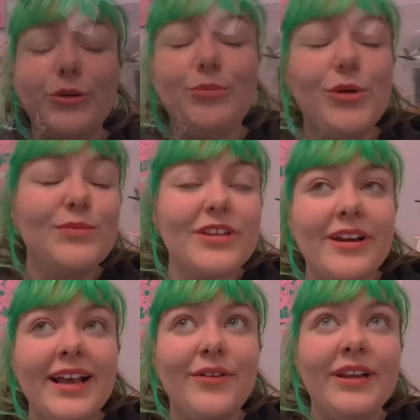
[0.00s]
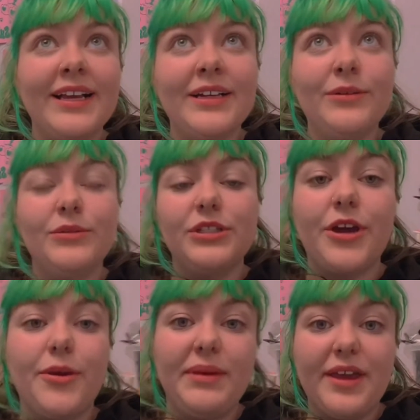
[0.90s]
Mum's gone out now to
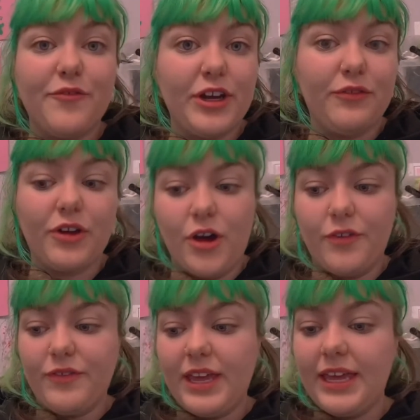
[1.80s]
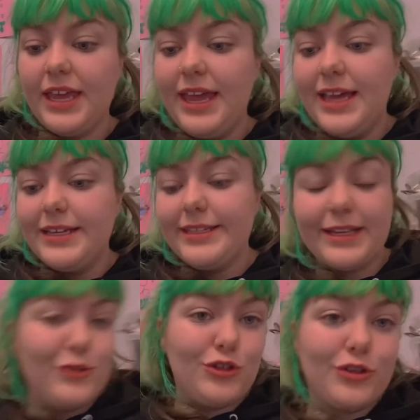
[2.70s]
go meet a friend for coffee.
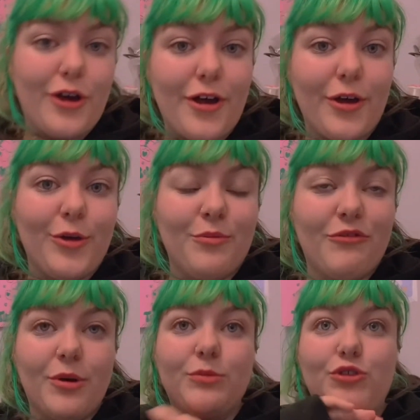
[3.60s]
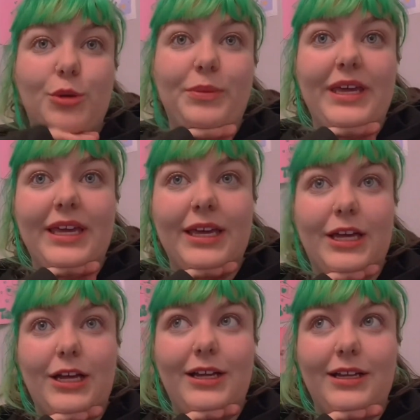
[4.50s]
Dan's just got home from dropping
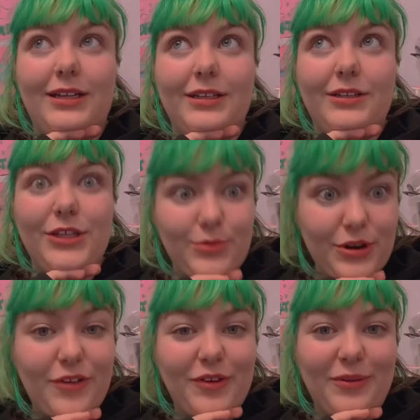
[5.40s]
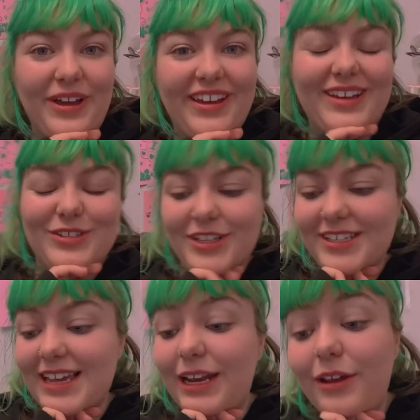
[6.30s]
Ewan off at work. I was going
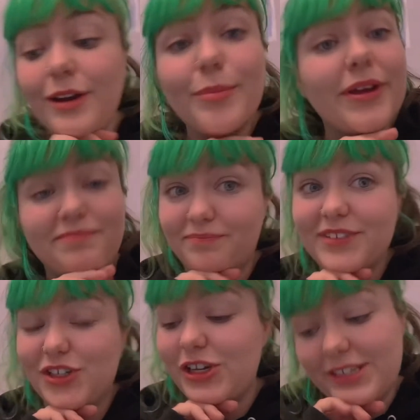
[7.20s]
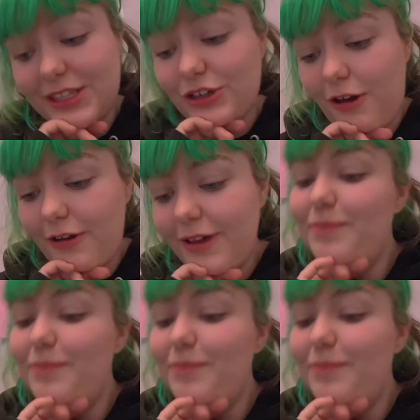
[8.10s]
to say Luna, but she's the dog.